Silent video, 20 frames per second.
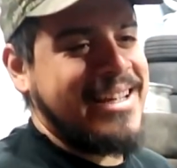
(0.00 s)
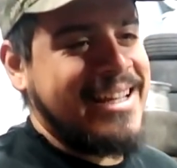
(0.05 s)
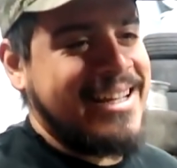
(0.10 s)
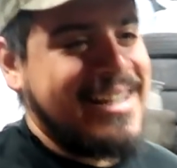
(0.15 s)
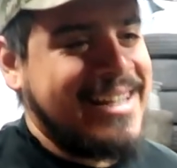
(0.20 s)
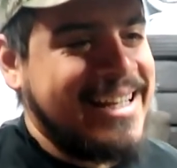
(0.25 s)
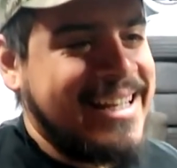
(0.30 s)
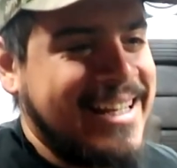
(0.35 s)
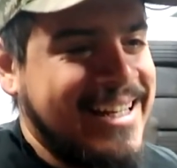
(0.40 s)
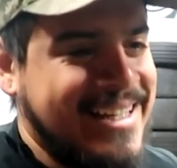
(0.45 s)

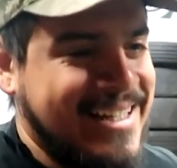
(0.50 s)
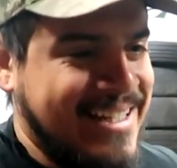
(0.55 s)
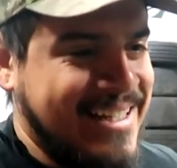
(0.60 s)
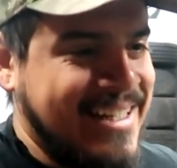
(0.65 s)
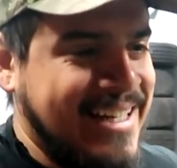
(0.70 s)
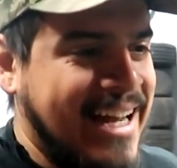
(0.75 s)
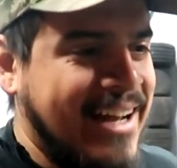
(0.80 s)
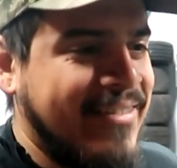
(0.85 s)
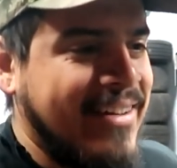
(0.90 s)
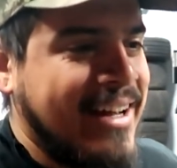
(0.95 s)
man.
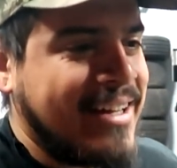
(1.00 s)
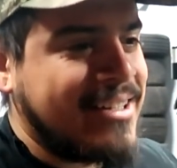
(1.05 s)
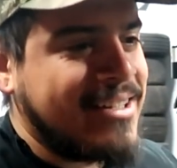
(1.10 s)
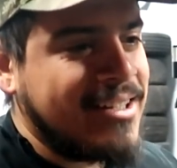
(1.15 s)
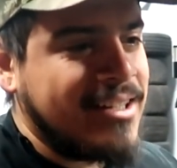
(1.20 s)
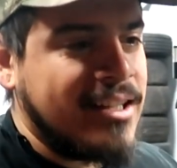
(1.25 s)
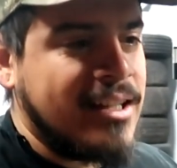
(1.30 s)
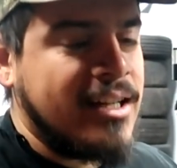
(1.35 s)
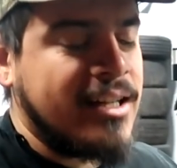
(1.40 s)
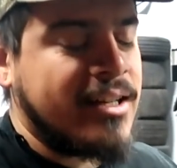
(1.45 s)
I've had
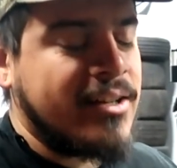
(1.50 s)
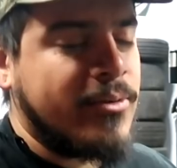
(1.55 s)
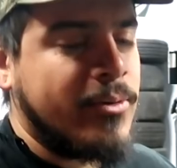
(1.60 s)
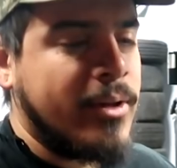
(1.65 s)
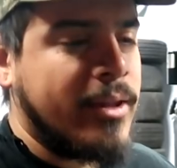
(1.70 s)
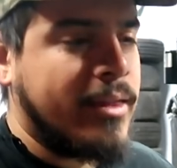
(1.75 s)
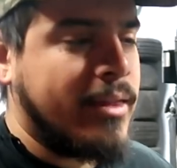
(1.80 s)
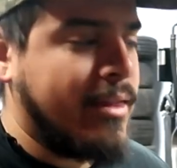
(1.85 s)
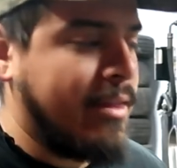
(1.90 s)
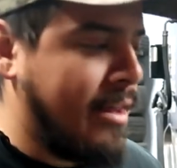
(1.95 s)
good luck
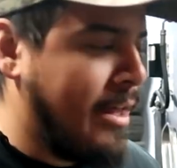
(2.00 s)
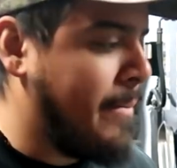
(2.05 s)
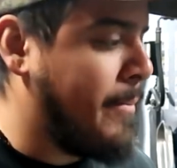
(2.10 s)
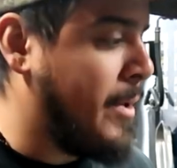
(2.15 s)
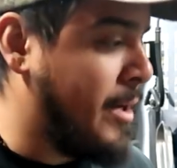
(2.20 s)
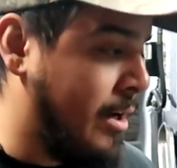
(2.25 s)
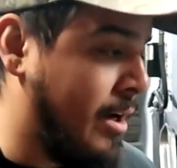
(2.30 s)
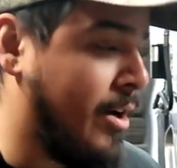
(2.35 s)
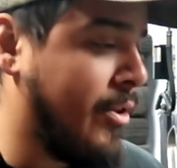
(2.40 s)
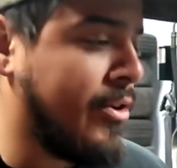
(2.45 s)
with
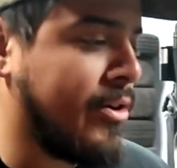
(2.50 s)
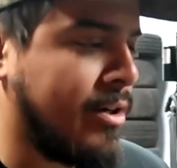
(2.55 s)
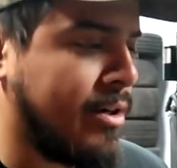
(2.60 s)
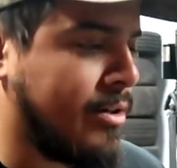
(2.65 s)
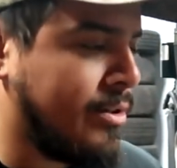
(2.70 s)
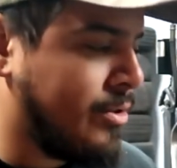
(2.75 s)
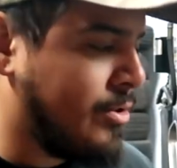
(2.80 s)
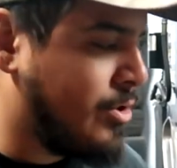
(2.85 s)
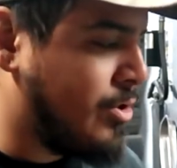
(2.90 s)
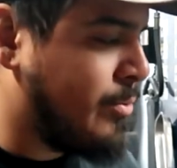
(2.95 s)
them in
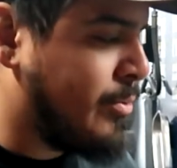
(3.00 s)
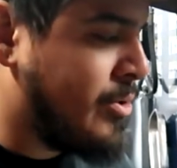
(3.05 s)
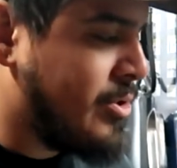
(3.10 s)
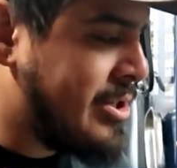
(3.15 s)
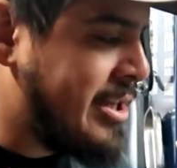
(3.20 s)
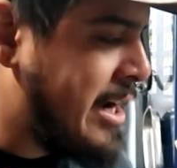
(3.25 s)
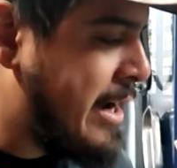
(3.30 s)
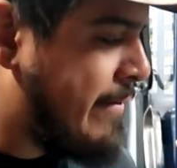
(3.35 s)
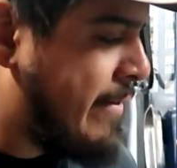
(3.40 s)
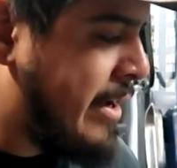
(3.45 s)
other
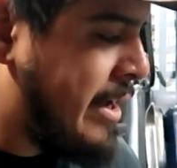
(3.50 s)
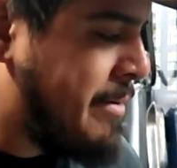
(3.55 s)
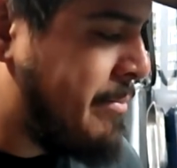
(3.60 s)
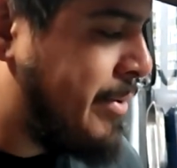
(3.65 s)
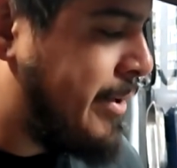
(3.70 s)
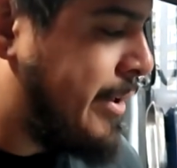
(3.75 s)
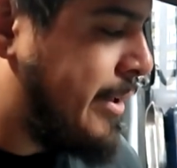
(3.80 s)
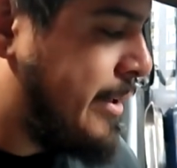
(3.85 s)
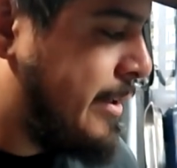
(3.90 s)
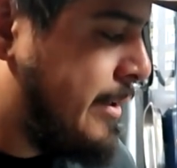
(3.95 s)
Subarus that I've had,
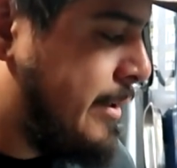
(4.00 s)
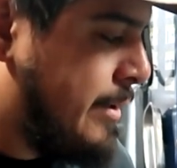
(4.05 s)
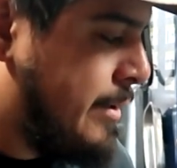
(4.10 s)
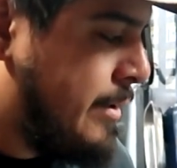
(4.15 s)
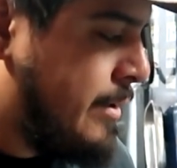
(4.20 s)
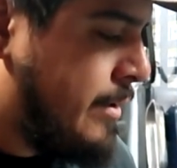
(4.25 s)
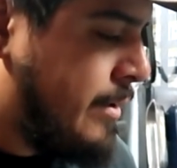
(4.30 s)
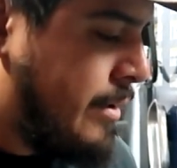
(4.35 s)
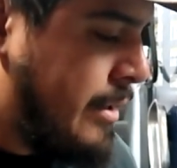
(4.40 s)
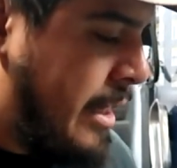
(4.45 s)
but
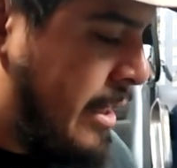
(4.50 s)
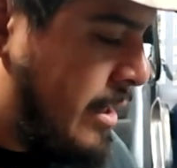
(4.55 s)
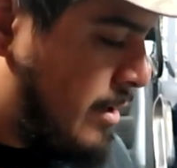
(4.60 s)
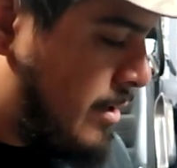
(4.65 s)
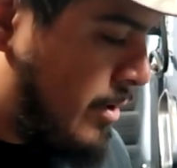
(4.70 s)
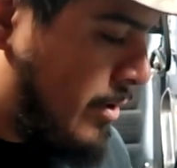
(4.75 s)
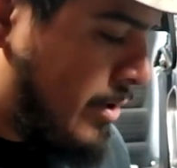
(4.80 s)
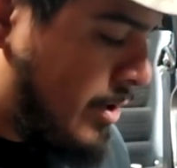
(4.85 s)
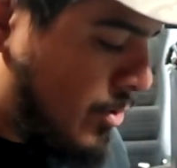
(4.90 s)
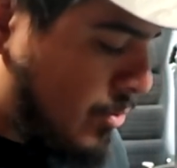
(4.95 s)
I don't
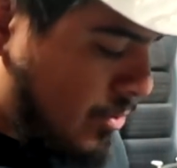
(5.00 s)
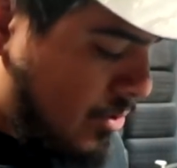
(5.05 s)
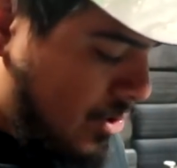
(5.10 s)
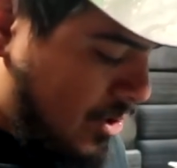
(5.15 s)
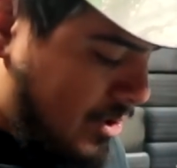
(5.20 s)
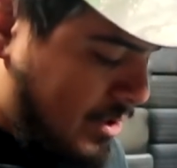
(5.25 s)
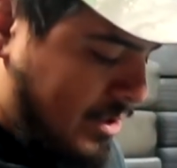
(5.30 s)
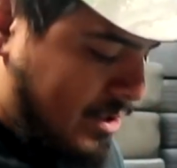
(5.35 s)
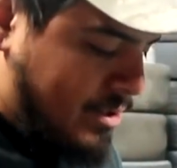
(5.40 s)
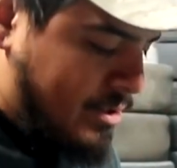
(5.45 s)
know. This one
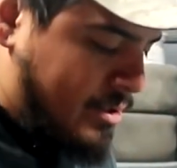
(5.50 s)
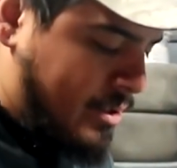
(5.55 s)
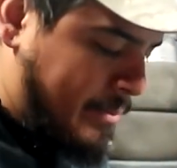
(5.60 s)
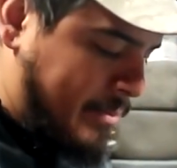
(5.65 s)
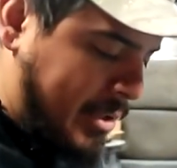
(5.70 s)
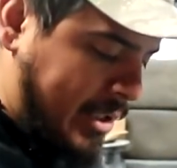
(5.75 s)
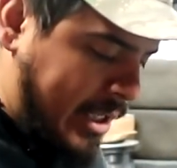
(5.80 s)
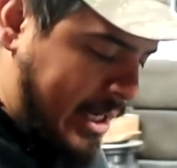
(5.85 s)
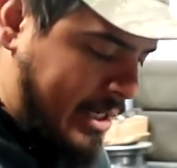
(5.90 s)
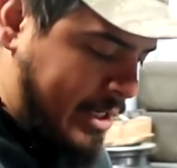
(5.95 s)
just doesn't
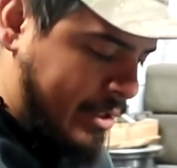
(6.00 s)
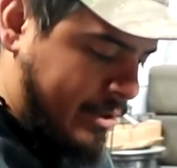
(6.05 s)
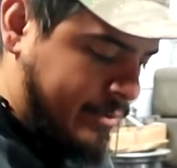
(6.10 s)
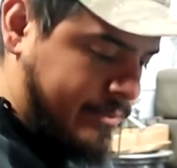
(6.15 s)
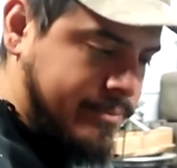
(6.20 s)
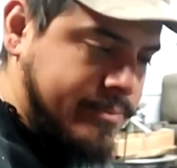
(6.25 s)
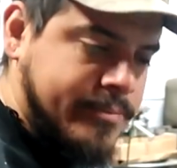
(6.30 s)
seem to like it.